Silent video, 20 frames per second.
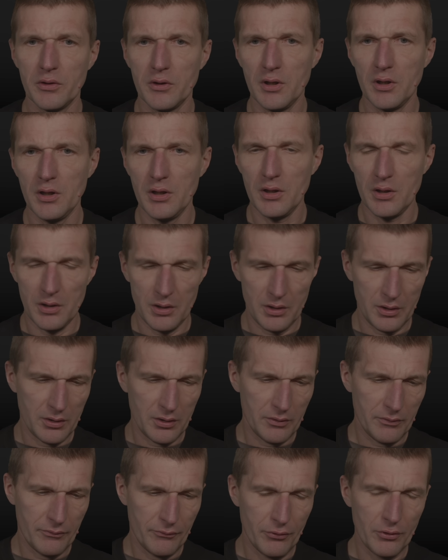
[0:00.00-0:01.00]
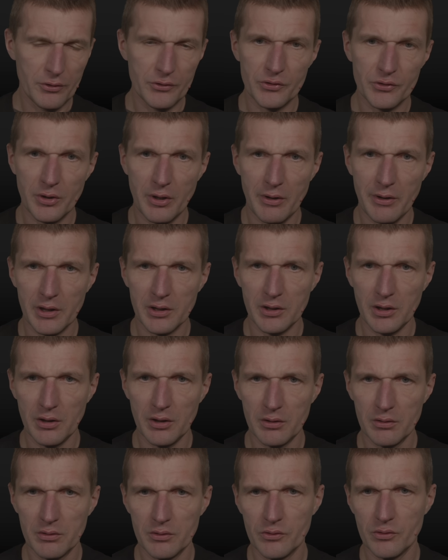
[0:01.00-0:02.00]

the first character,